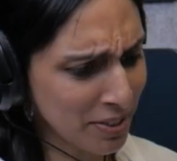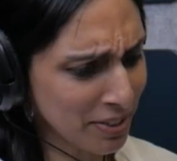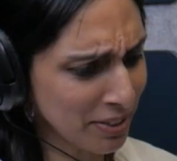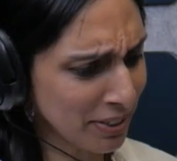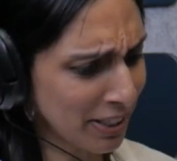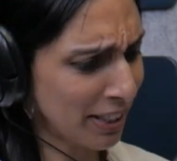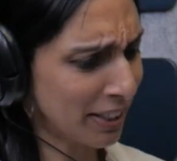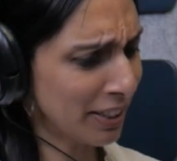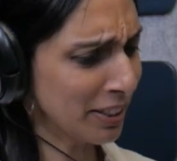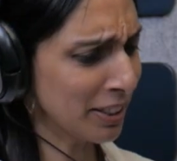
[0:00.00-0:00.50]

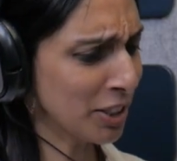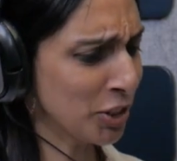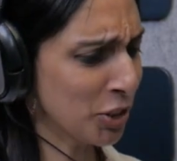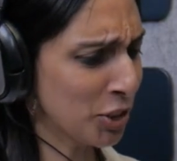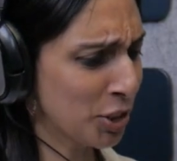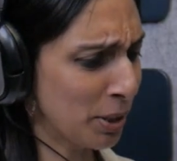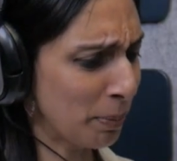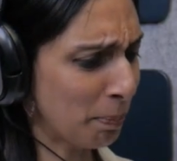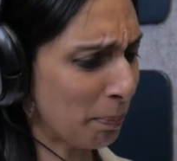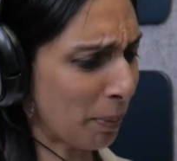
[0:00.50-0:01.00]
person taken the
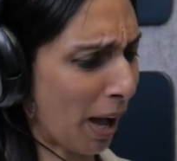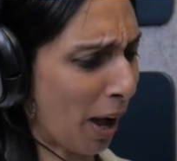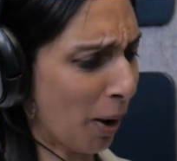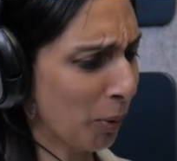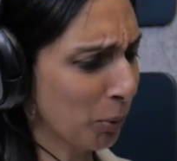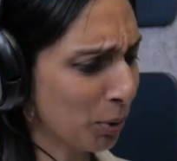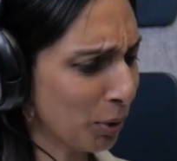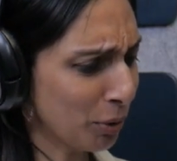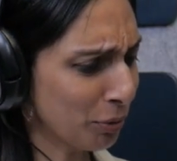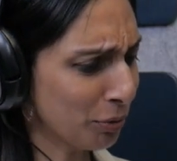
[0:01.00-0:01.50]
chip
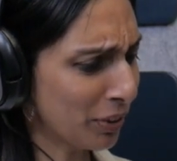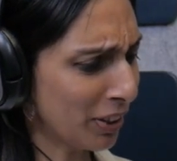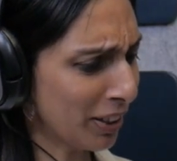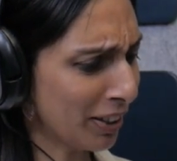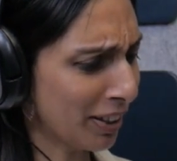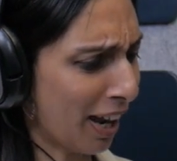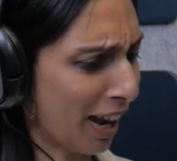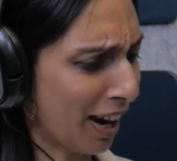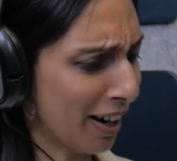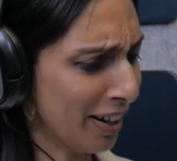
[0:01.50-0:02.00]
out of
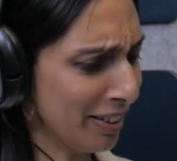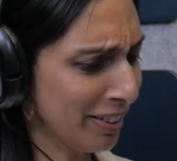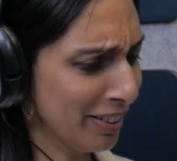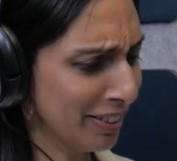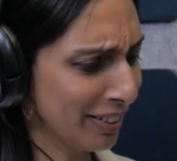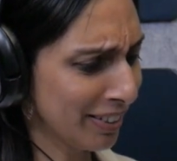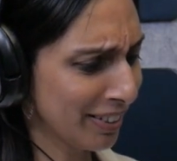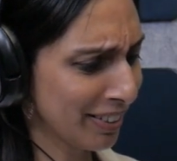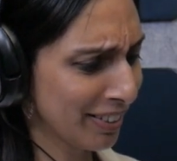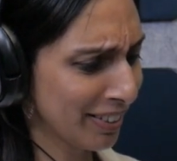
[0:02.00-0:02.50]
the
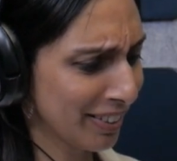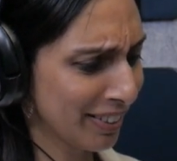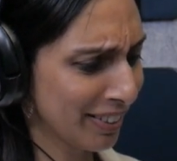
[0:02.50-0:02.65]
card?